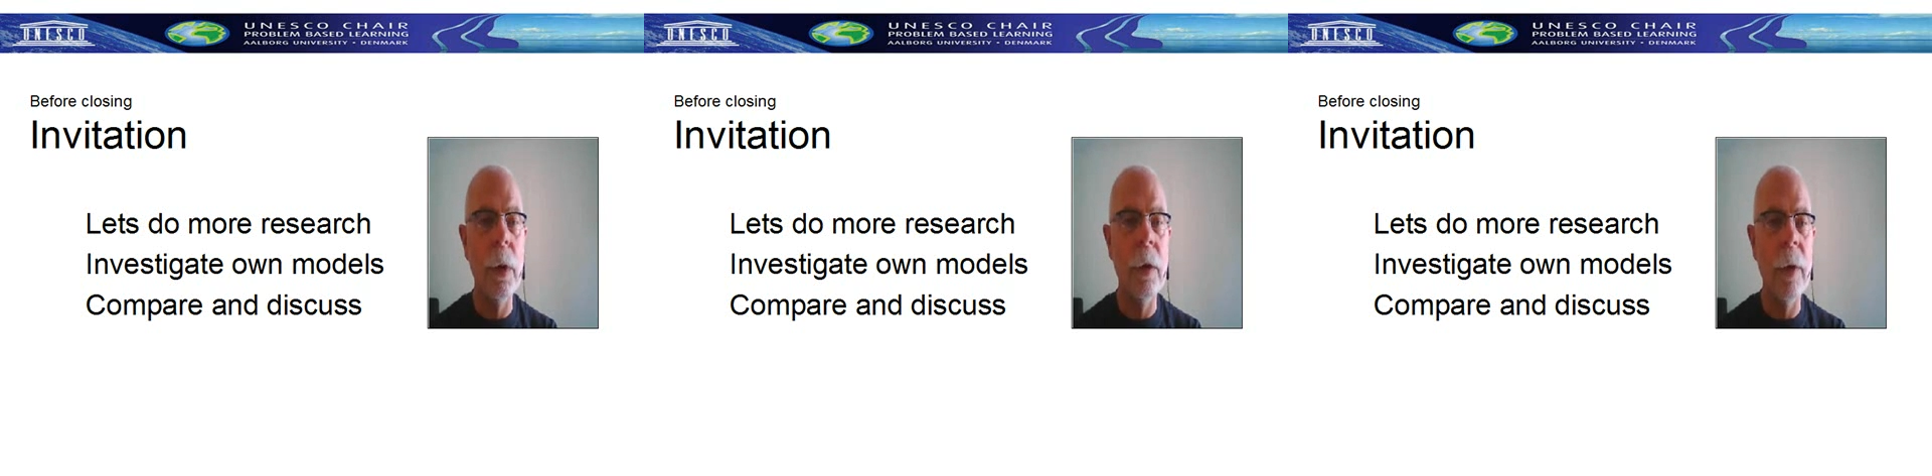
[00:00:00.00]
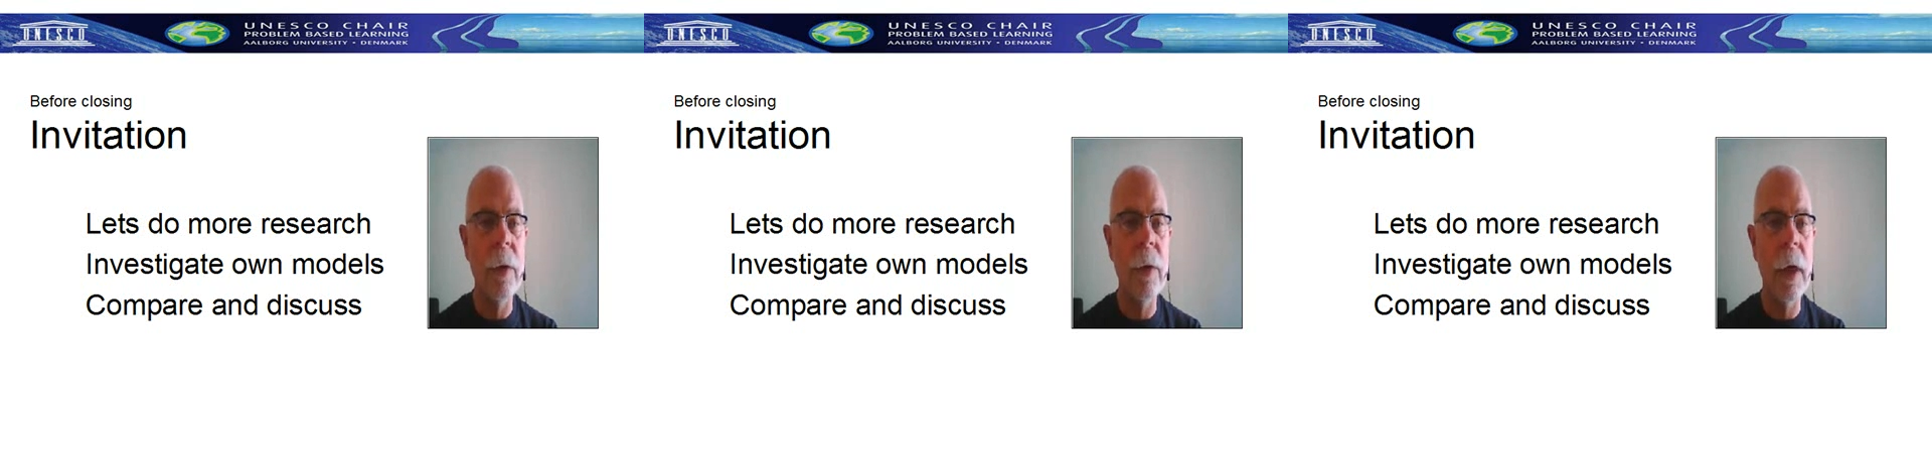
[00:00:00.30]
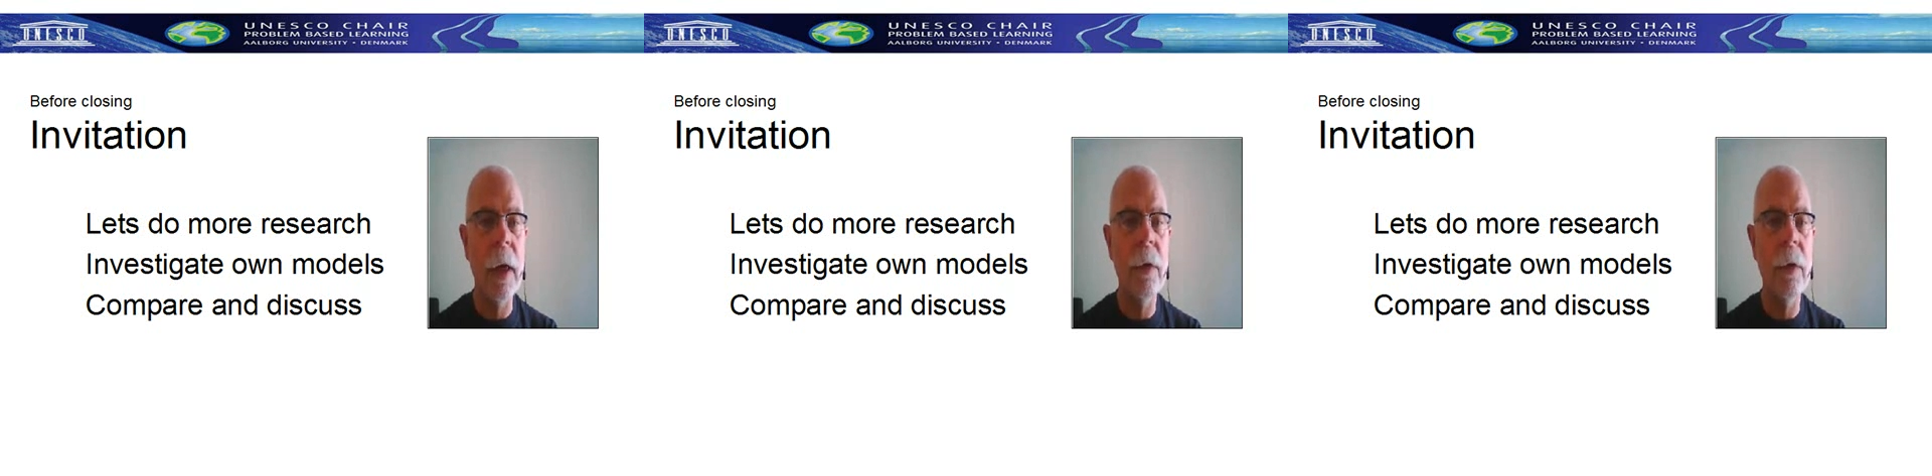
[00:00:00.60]

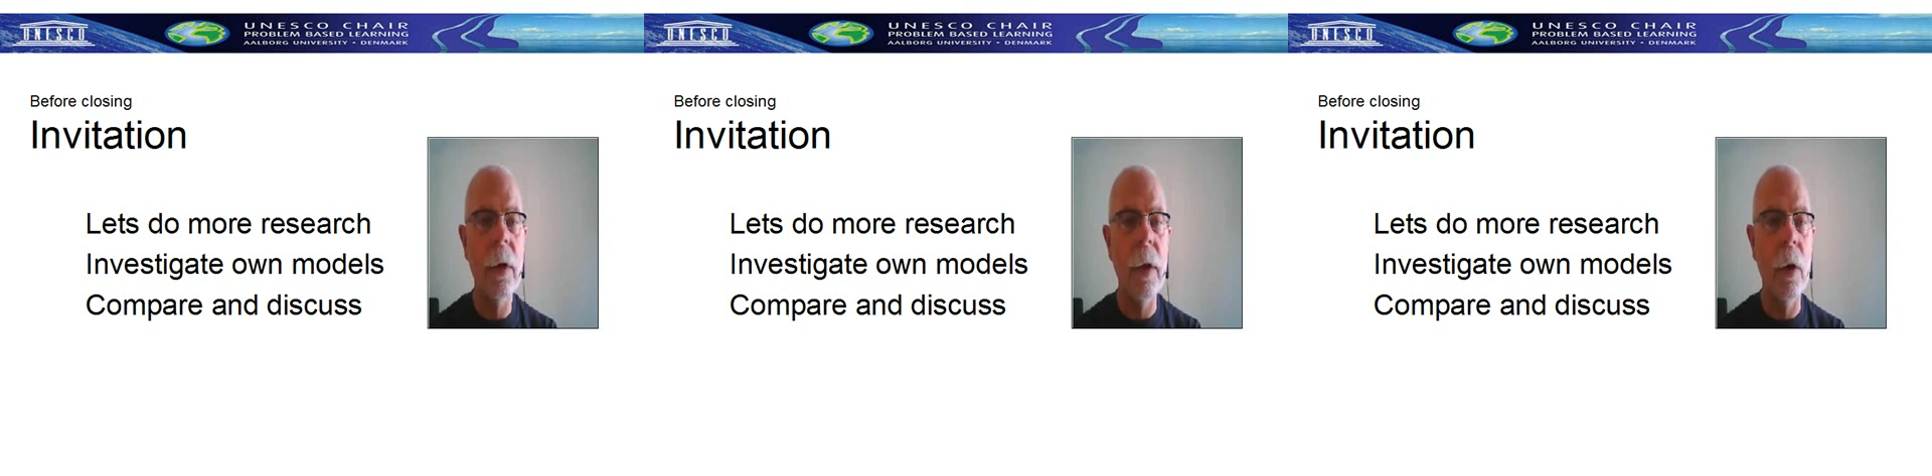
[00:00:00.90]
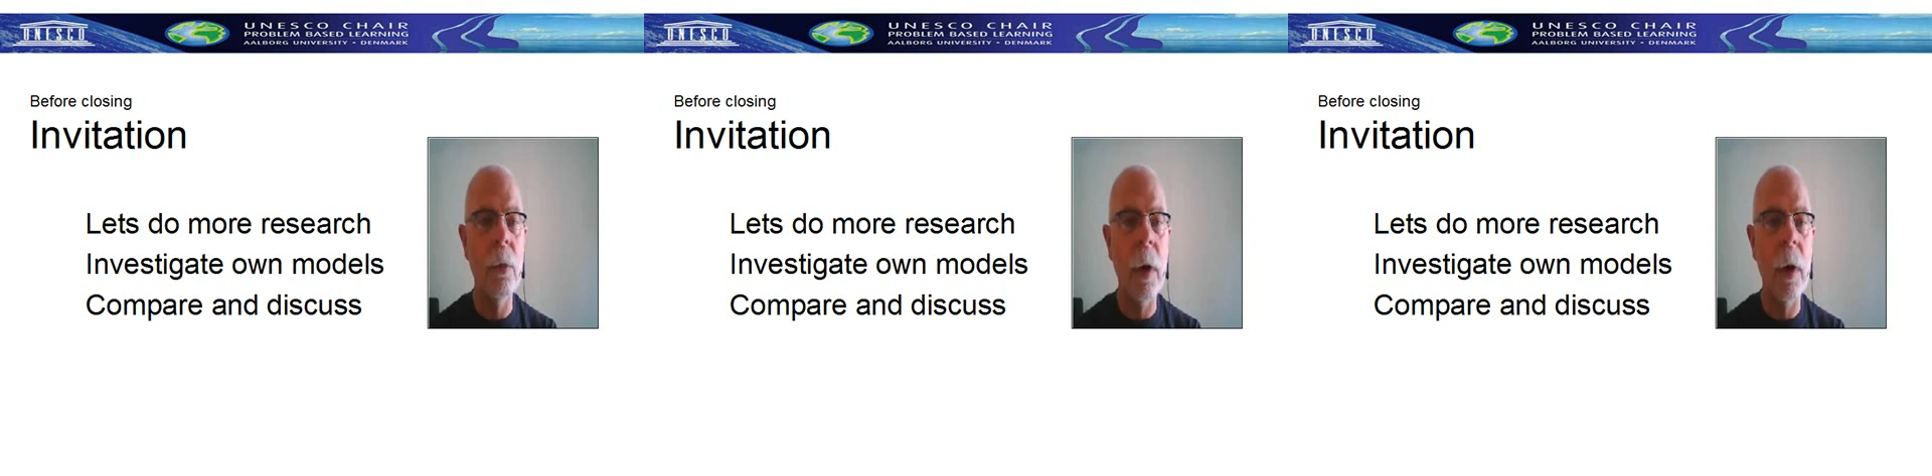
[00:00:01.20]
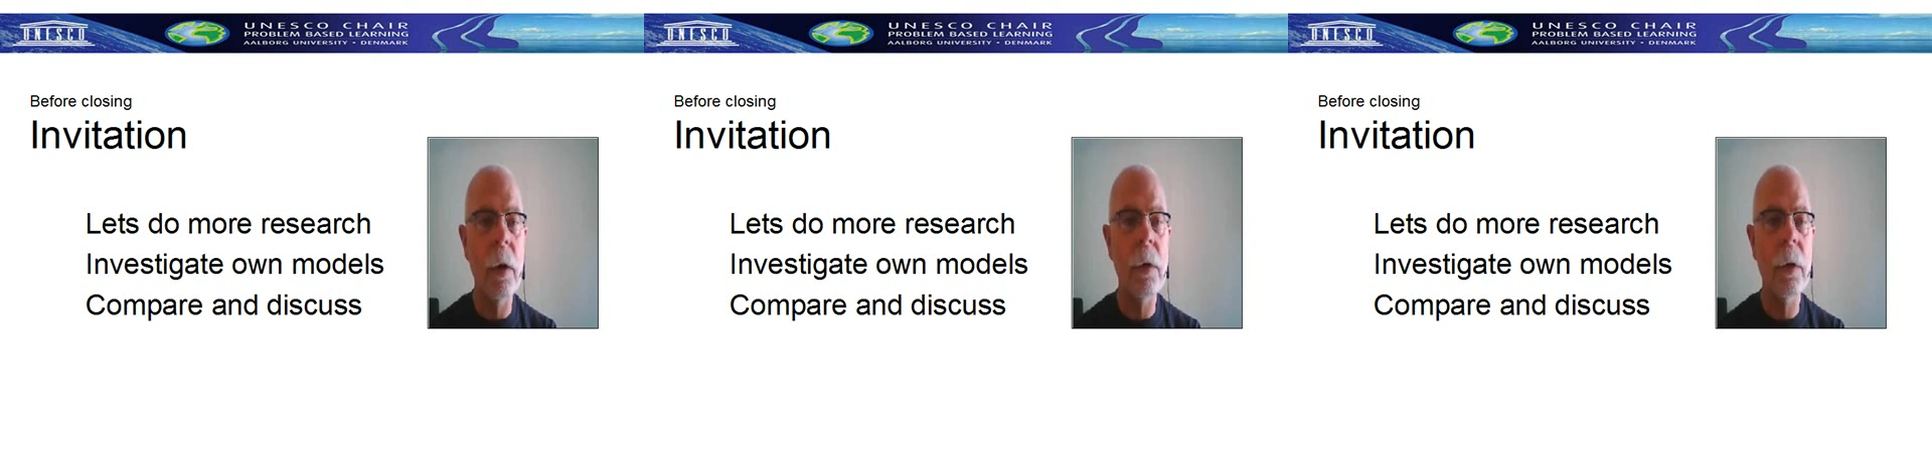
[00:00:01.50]
investigate their own models,